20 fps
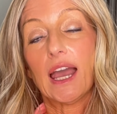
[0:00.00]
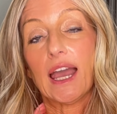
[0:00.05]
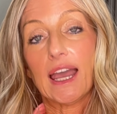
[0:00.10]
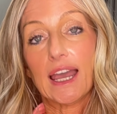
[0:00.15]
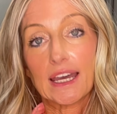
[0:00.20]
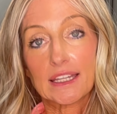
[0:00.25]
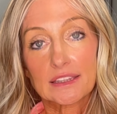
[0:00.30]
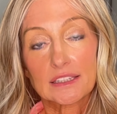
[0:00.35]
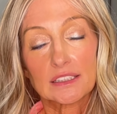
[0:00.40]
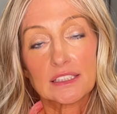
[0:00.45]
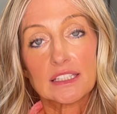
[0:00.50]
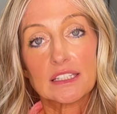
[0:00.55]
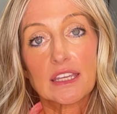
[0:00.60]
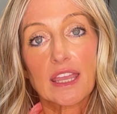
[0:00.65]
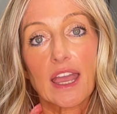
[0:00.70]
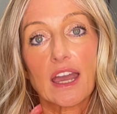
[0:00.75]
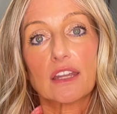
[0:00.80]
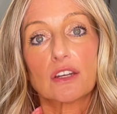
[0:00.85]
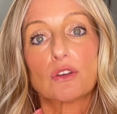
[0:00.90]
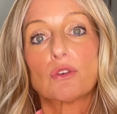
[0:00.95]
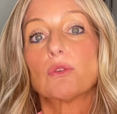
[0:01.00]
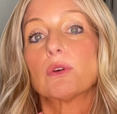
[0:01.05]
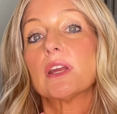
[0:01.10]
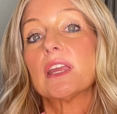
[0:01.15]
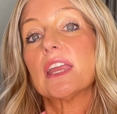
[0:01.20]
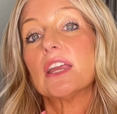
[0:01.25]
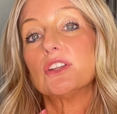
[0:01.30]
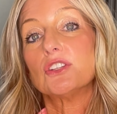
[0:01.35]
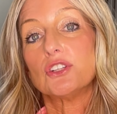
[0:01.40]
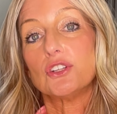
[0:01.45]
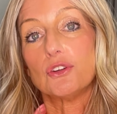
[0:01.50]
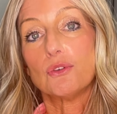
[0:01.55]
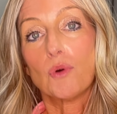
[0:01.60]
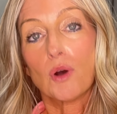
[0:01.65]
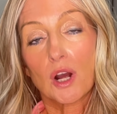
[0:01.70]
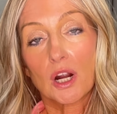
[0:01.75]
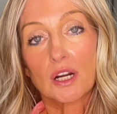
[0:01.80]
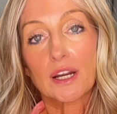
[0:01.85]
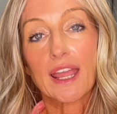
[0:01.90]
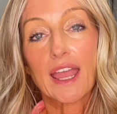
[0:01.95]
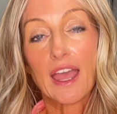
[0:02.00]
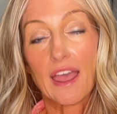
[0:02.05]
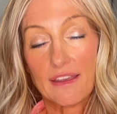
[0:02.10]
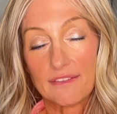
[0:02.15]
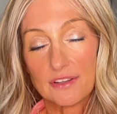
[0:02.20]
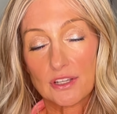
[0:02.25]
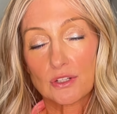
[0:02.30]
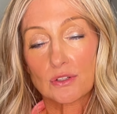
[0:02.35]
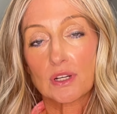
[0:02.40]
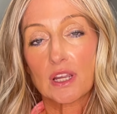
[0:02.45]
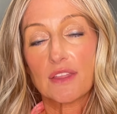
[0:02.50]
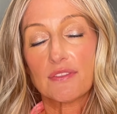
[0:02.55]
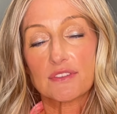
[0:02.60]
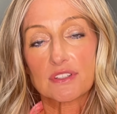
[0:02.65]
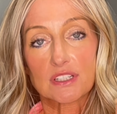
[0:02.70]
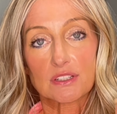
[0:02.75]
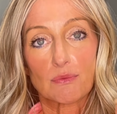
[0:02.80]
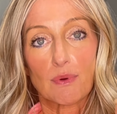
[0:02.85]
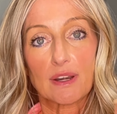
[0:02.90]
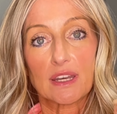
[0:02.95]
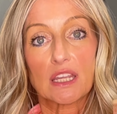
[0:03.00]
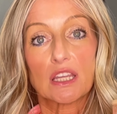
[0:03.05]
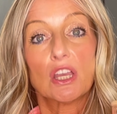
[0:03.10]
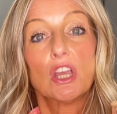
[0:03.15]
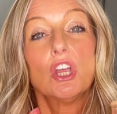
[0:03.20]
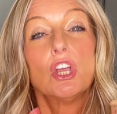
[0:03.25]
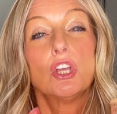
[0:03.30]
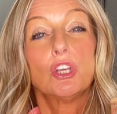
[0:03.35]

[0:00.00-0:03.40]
athlete category and you are heavier in the sweating,